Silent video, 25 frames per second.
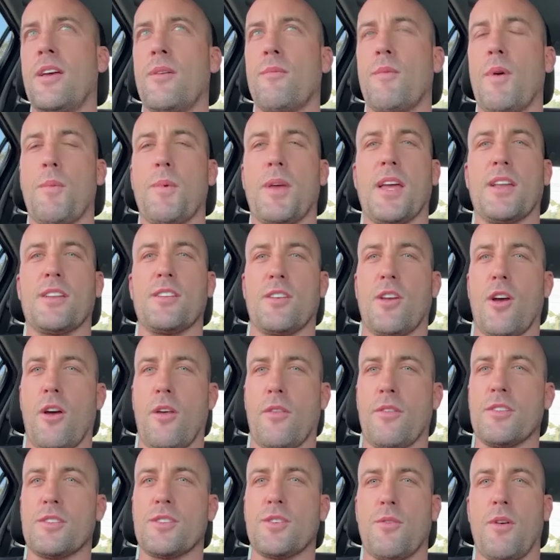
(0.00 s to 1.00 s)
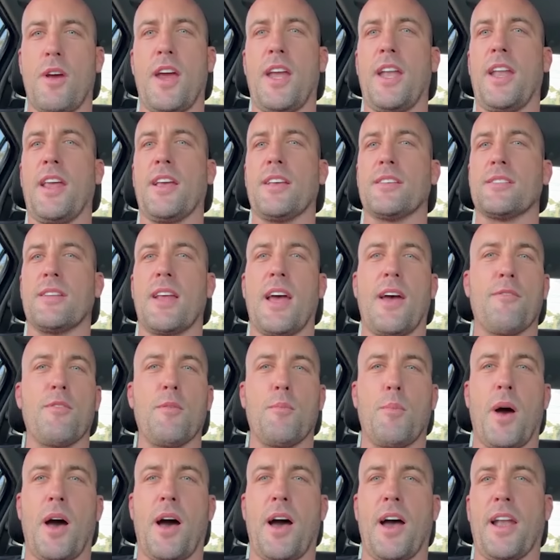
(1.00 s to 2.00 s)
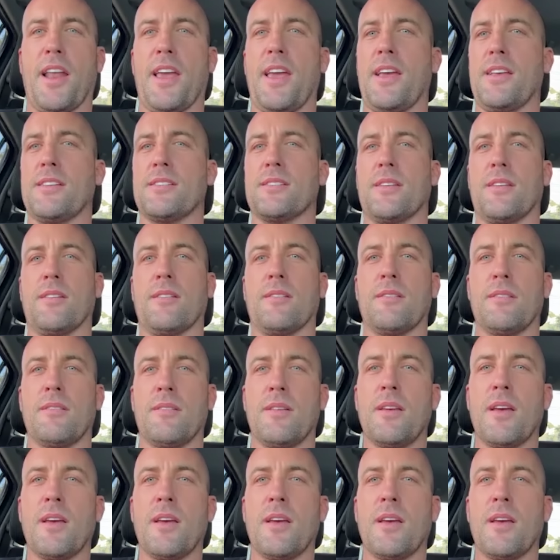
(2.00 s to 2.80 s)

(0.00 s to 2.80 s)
when we get to go to the screenings and have the parties and